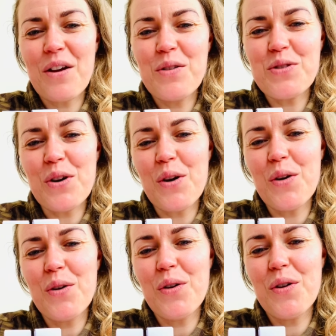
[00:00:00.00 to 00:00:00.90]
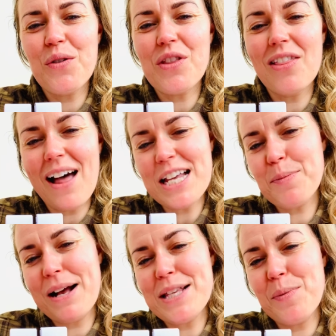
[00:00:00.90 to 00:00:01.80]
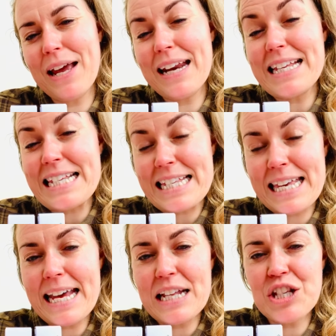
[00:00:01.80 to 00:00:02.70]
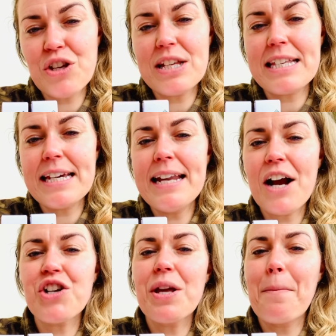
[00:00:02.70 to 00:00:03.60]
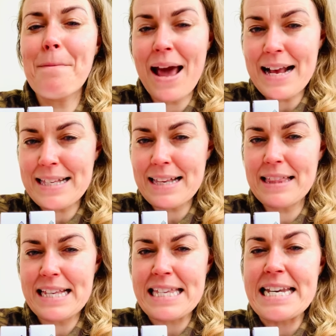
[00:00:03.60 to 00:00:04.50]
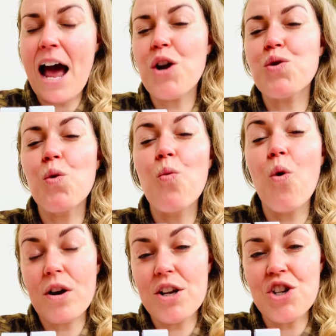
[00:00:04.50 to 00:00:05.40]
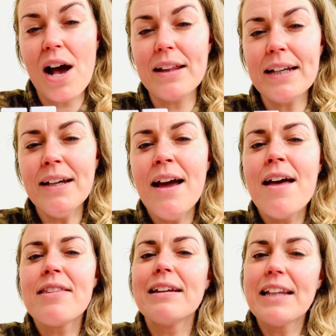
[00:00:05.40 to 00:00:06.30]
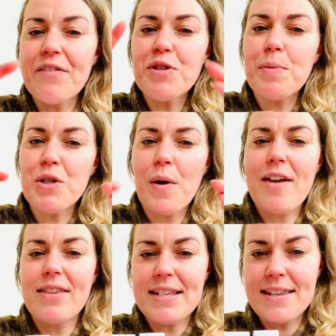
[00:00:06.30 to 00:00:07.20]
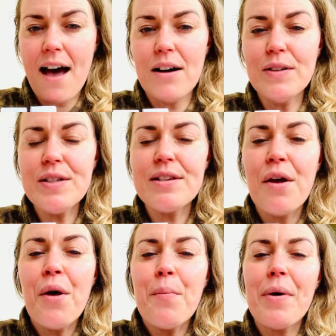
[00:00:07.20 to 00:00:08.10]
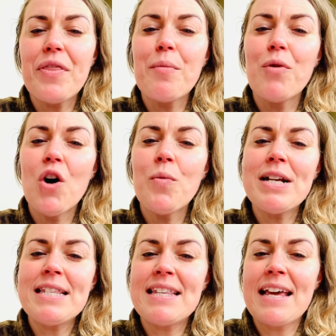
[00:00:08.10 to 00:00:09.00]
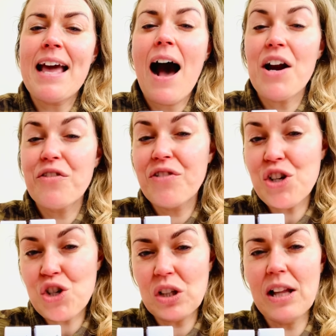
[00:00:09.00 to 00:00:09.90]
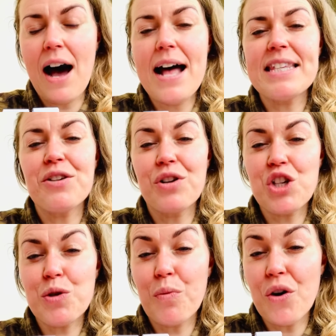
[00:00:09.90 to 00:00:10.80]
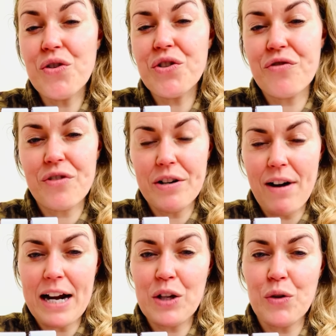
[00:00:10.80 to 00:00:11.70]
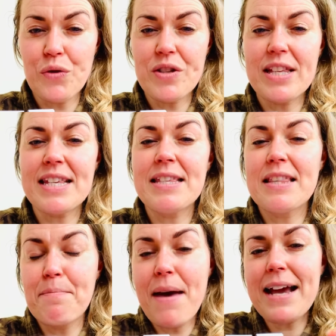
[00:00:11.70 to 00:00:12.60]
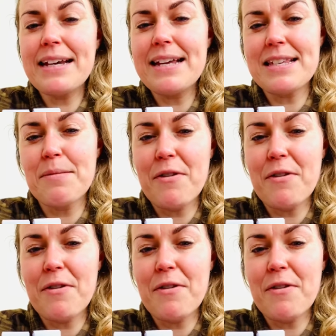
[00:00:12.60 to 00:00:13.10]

so the last place we get is the skin. So the skin actually makes this natural water jelly that lives between the cells. But the more we see artificial lights and are exposed to free radicals, the mechanism, the